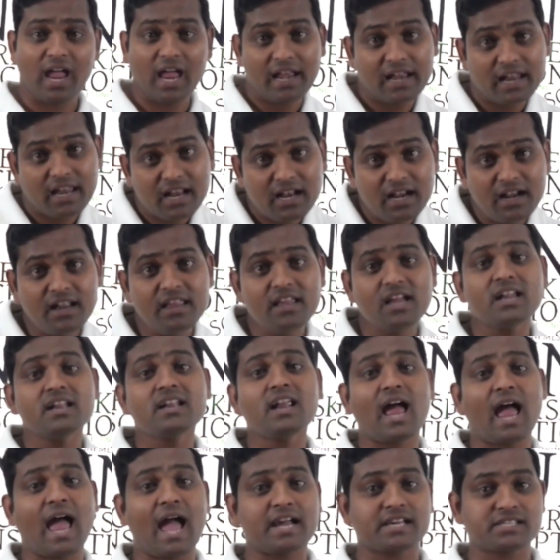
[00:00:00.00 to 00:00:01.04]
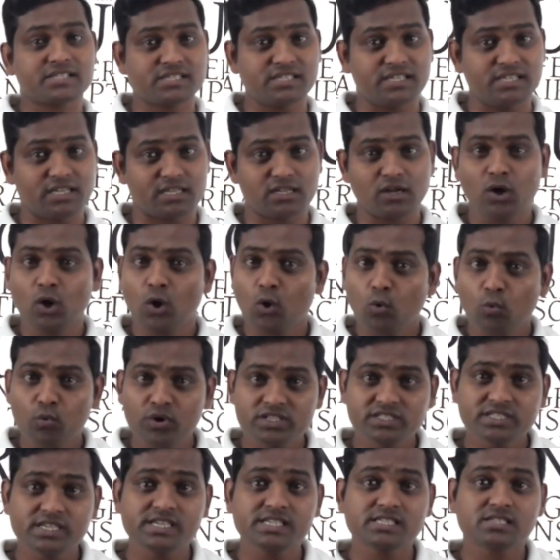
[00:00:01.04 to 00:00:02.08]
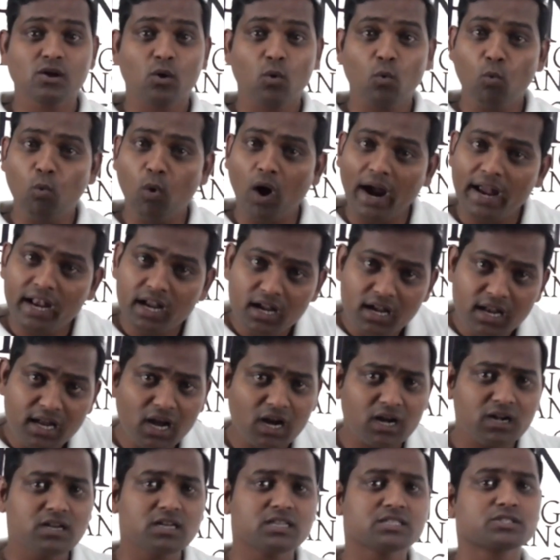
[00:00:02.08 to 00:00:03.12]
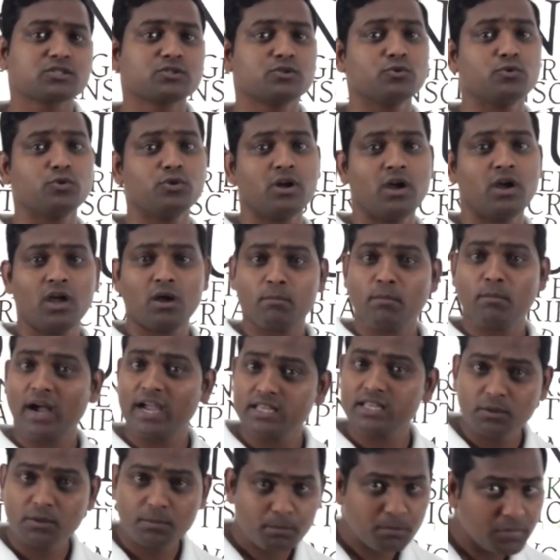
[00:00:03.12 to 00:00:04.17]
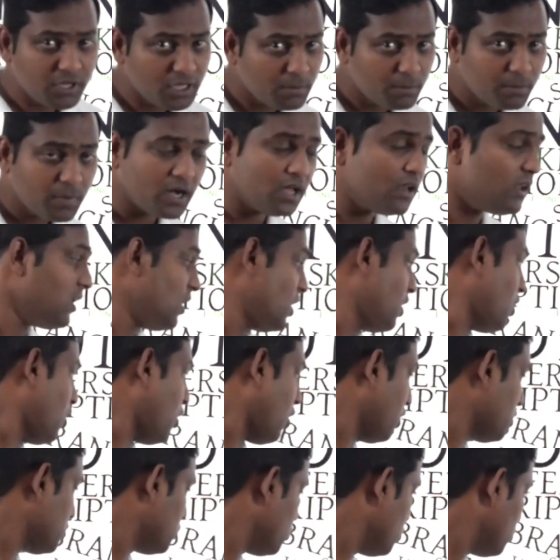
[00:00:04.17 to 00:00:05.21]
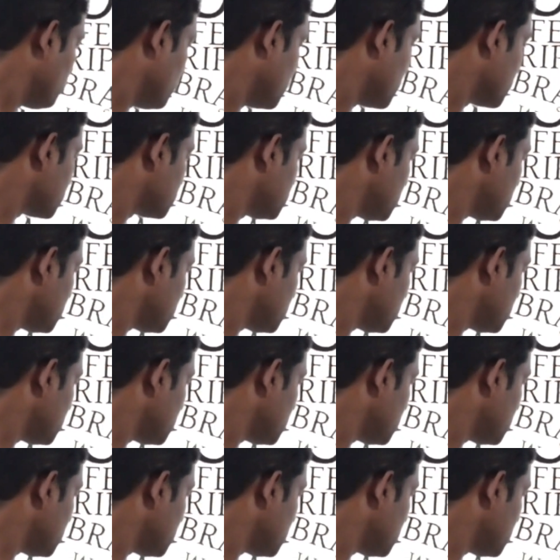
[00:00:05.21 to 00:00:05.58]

an Indian accent which is widely understood by the people all over